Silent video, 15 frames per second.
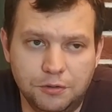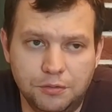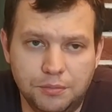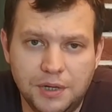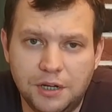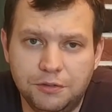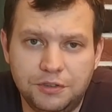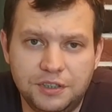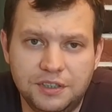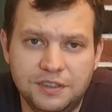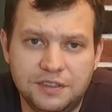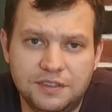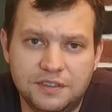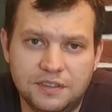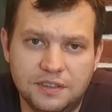
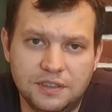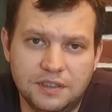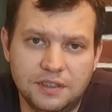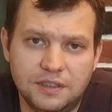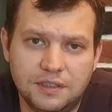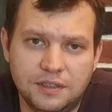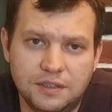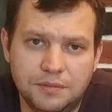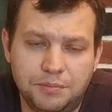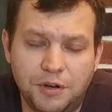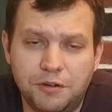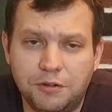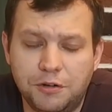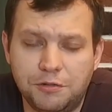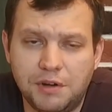mountains,
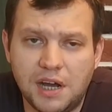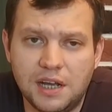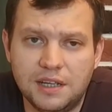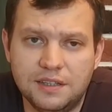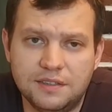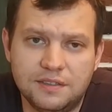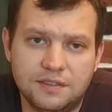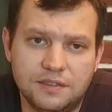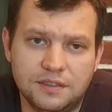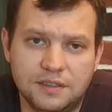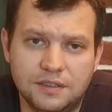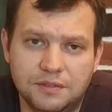power lines,